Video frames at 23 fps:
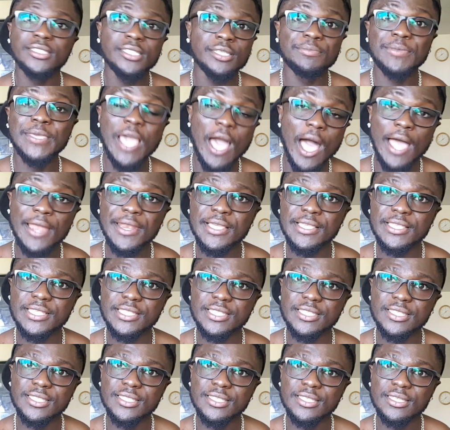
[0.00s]
To be
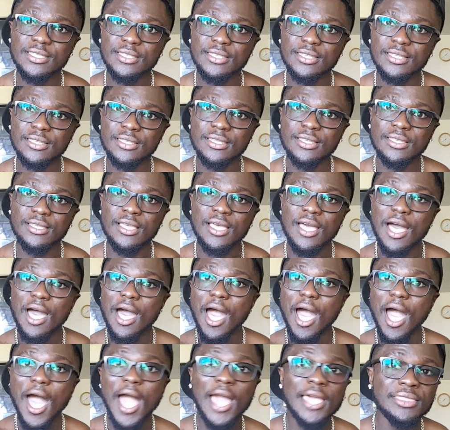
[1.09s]
honest,
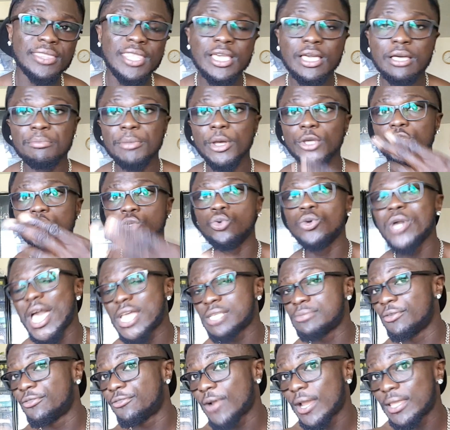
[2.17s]
I think about you
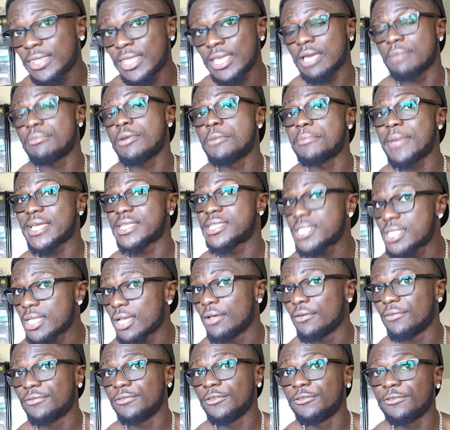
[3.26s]
guys before I think about
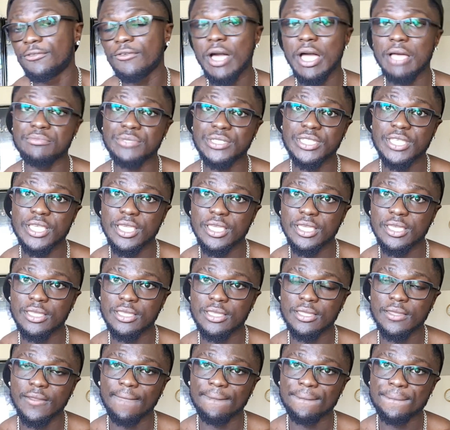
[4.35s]
myself. You feel what I'm saying?
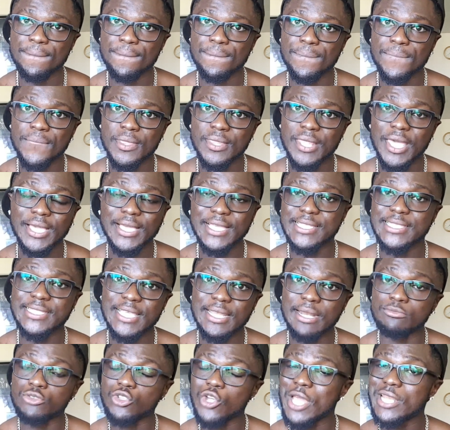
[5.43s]
Like I
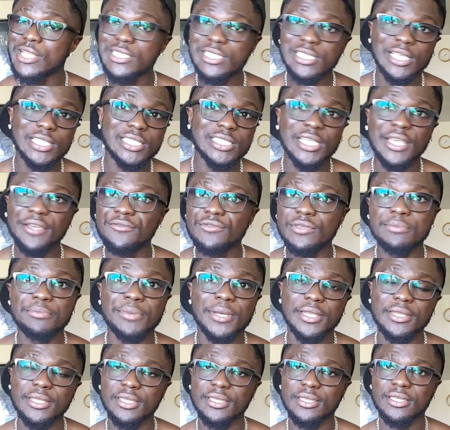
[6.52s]
said, I'm trying to touch
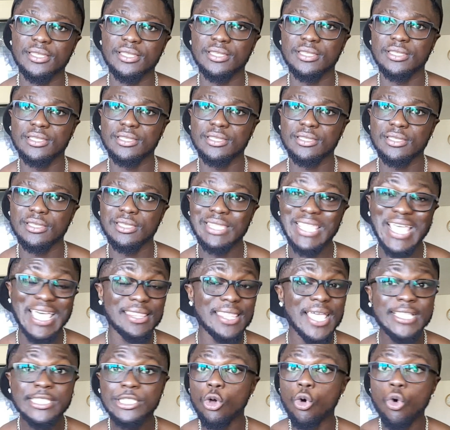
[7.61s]
everybody.
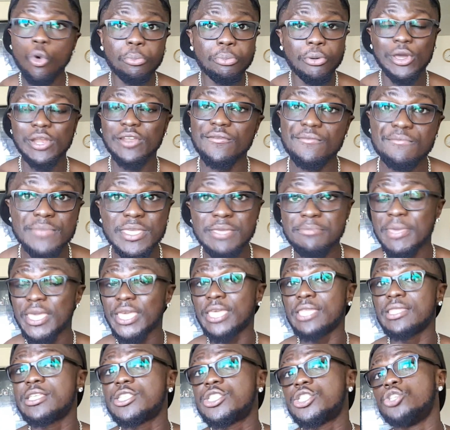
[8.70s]
That's the whole point of me
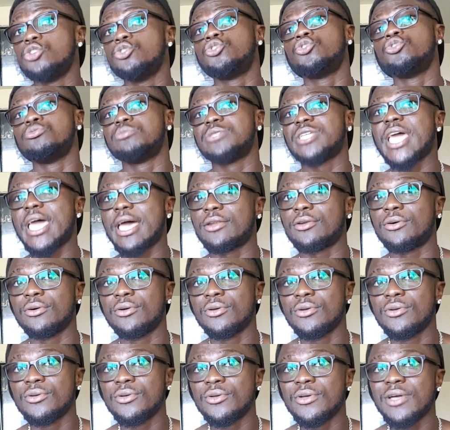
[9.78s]
making this YouTube channel.
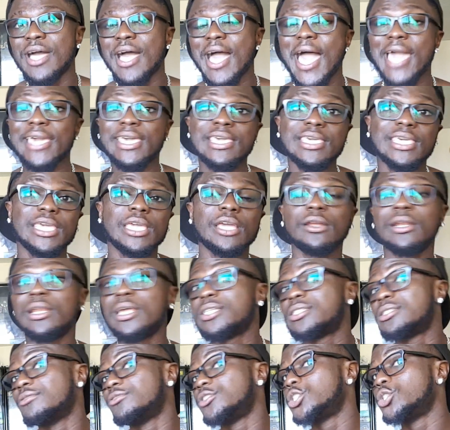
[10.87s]
I can care
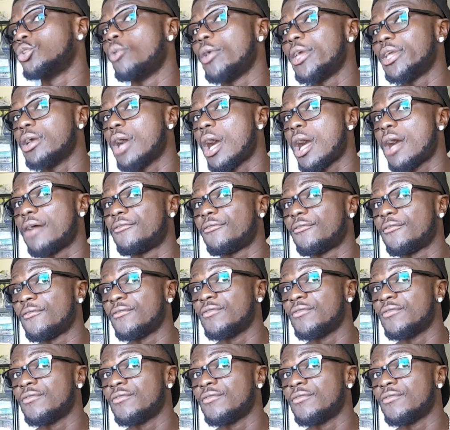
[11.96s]
less of showing up.